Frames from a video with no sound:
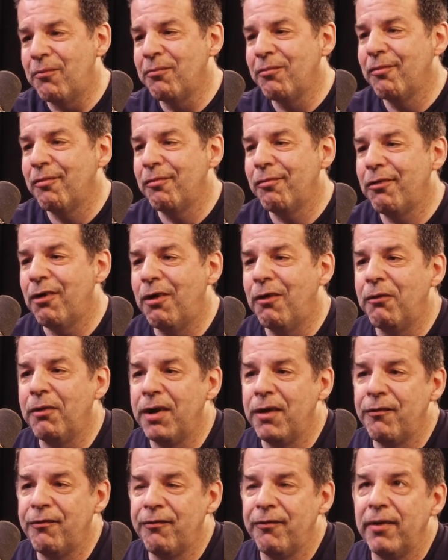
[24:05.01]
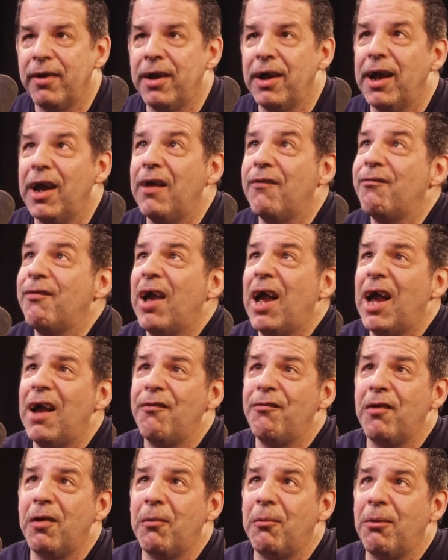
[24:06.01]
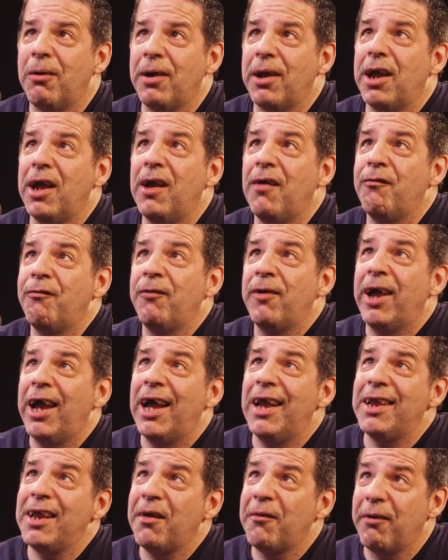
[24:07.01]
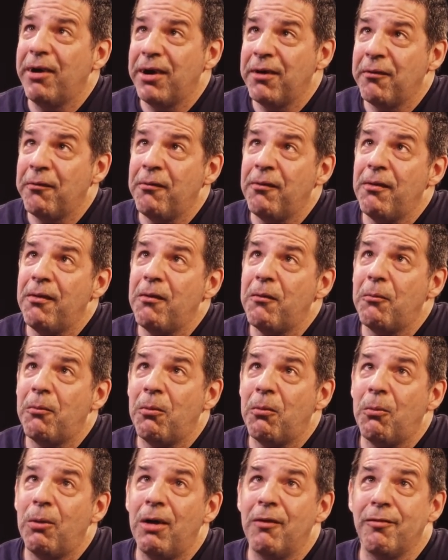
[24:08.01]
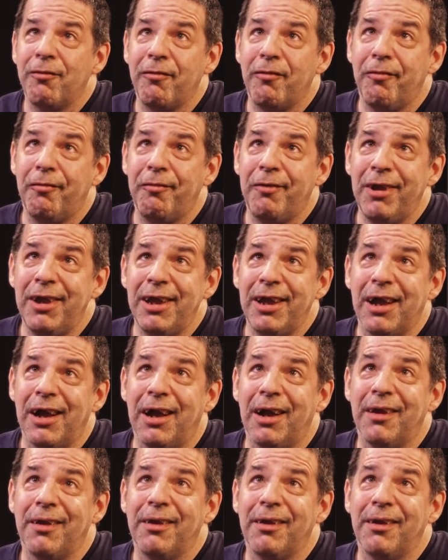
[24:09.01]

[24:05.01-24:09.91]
So if if everyone, if anyone wants to see it,